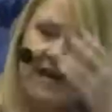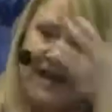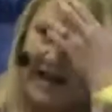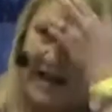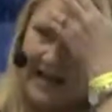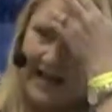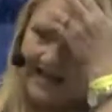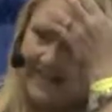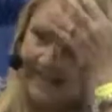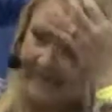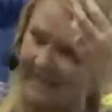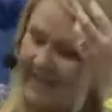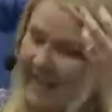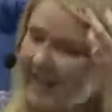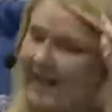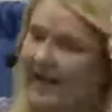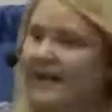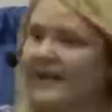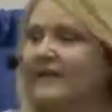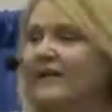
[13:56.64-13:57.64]
And
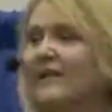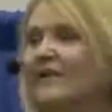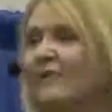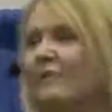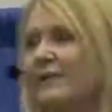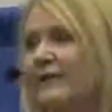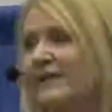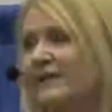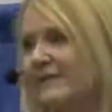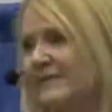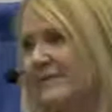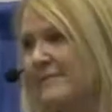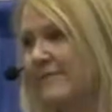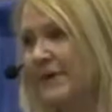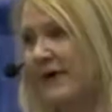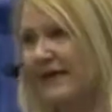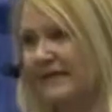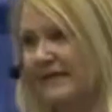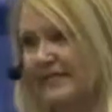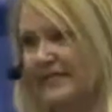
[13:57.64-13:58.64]
another one is the
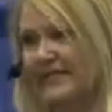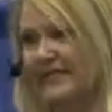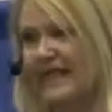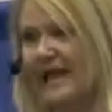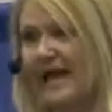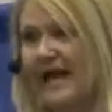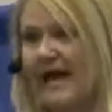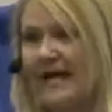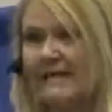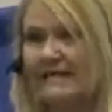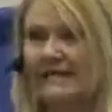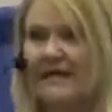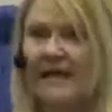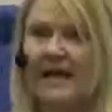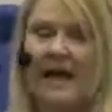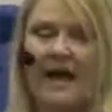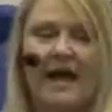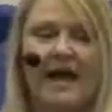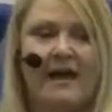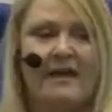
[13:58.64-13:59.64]
but and the
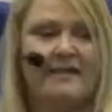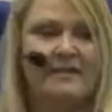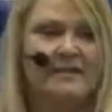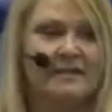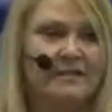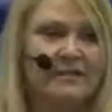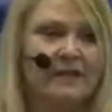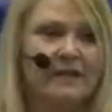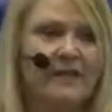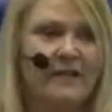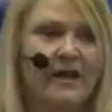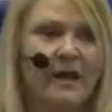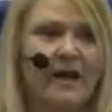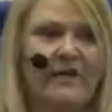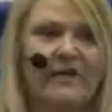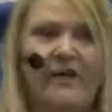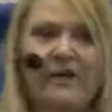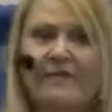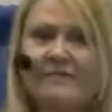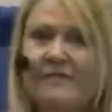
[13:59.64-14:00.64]
and
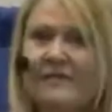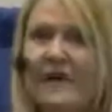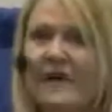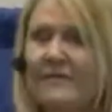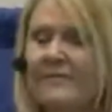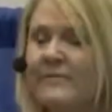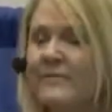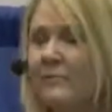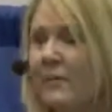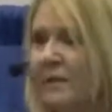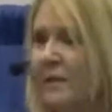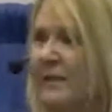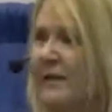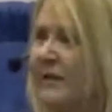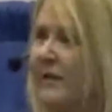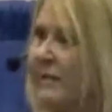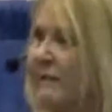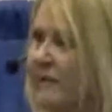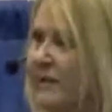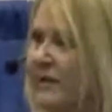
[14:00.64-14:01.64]
a lot of times women
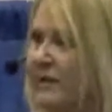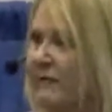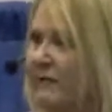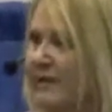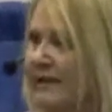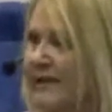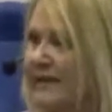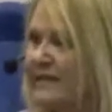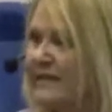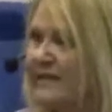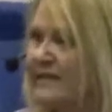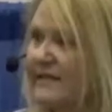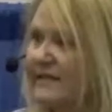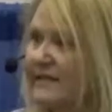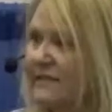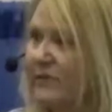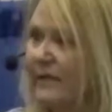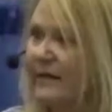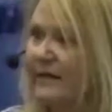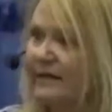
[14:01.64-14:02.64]
can really relate to
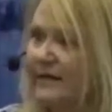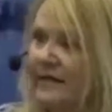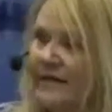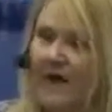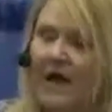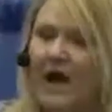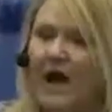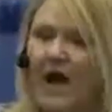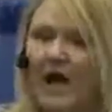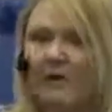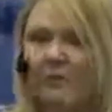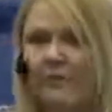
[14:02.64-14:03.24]
this one. I